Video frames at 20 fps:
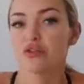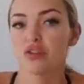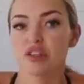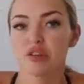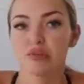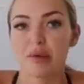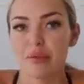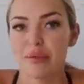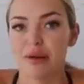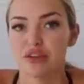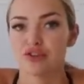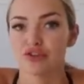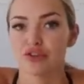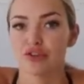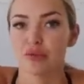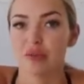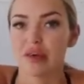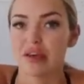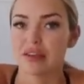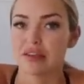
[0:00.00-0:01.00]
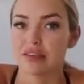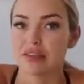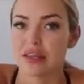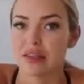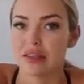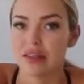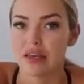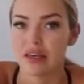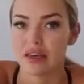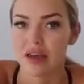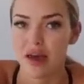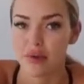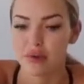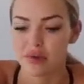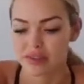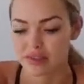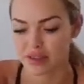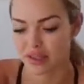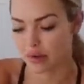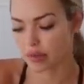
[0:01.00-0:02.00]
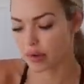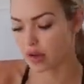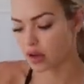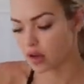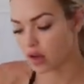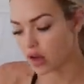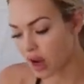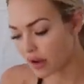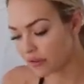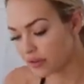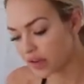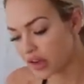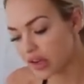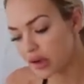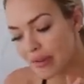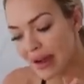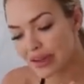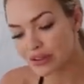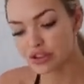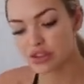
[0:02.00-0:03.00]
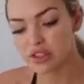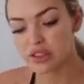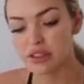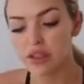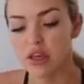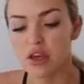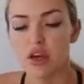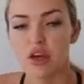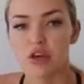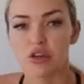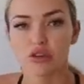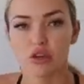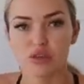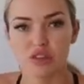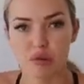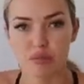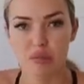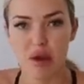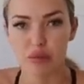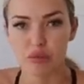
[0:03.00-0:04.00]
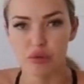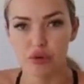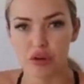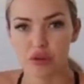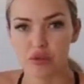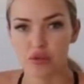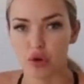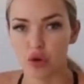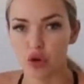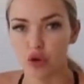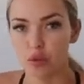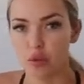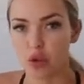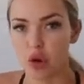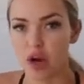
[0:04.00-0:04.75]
for the spare bedroom is the Emma Sleep Comfort mattress. So it's a memory foam